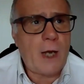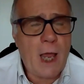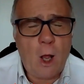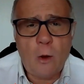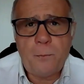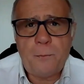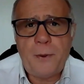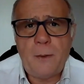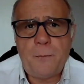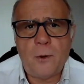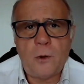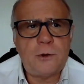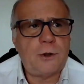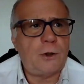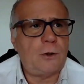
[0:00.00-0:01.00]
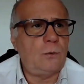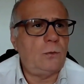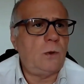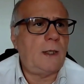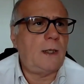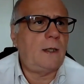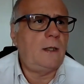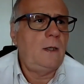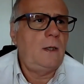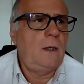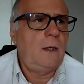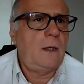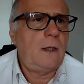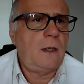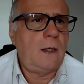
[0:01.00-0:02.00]
help people to
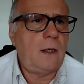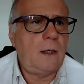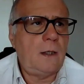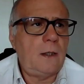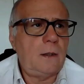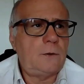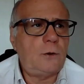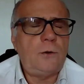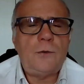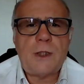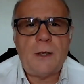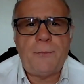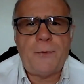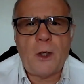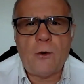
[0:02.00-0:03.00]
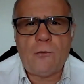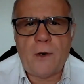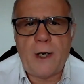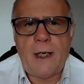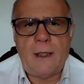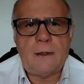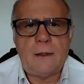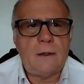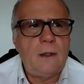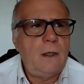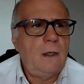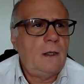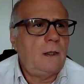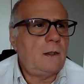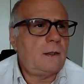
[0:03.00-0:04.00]
do something great?
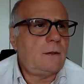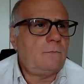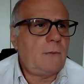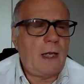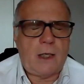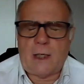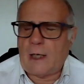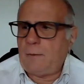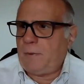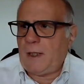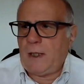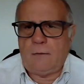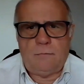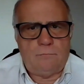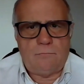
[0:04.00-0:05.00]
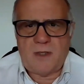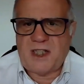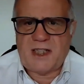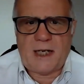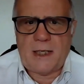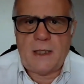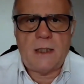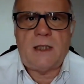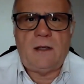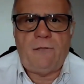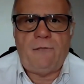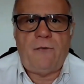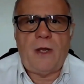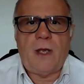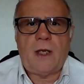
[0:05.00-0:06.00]
It can be
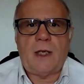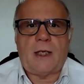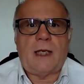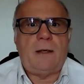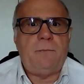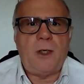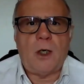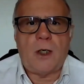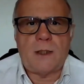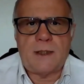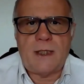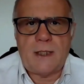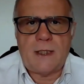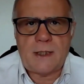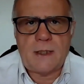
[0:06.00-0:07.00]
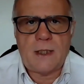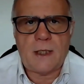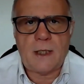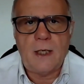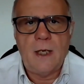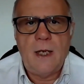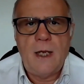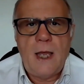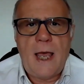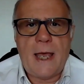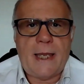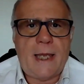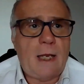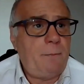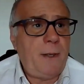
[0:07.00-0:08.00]
scientific, it can be artistic,
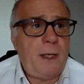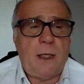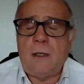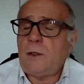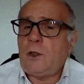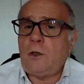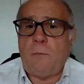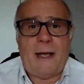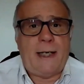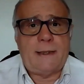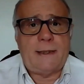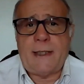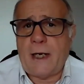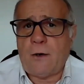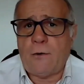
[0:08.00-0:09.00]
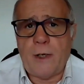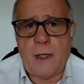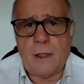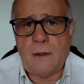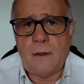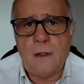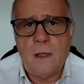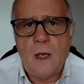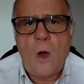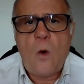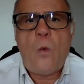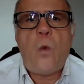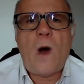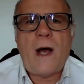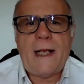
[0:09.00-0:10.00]
it can be humanitarian,
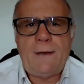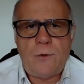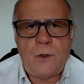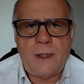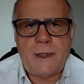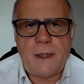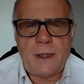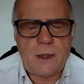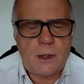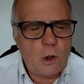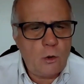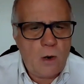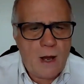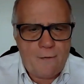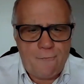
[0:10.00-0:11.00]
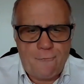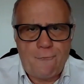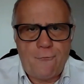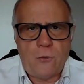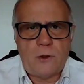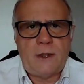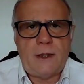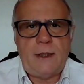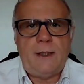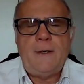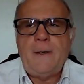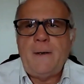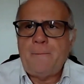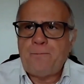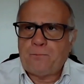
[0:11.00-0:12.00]
whatever it is. You have
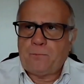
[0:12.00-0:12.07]
fully